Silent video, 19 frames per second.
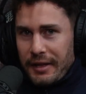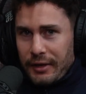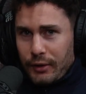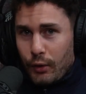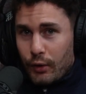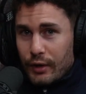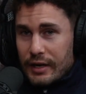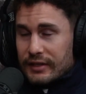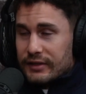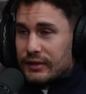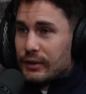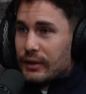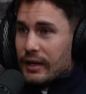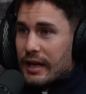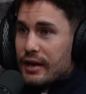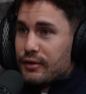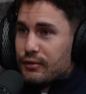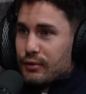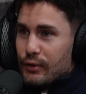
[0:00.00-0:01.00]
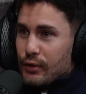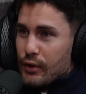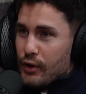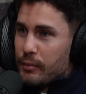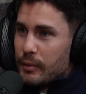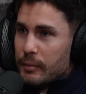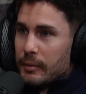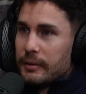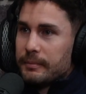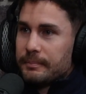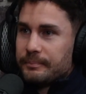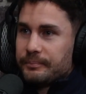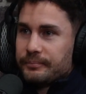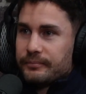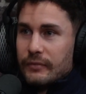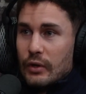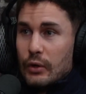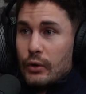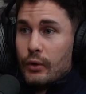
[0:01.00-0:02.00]
According to Andrew Huberman,
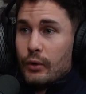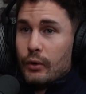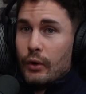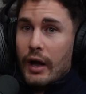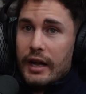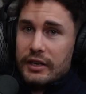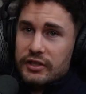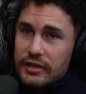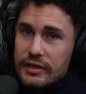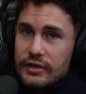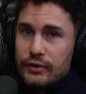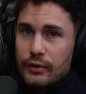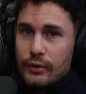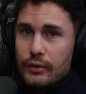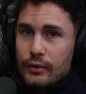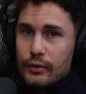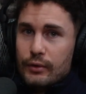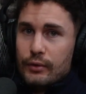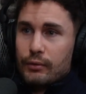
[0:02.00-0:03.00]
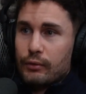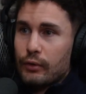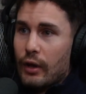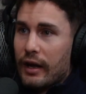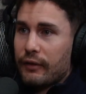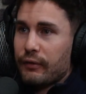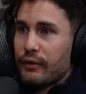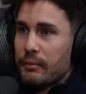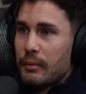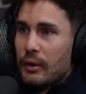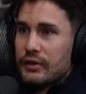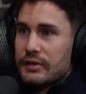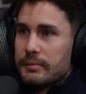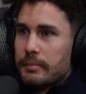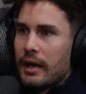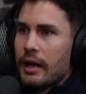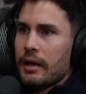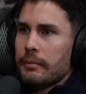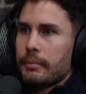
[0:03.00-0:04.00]
who I actually do like for the most
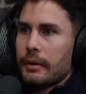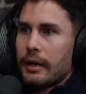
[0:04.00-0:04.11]
part,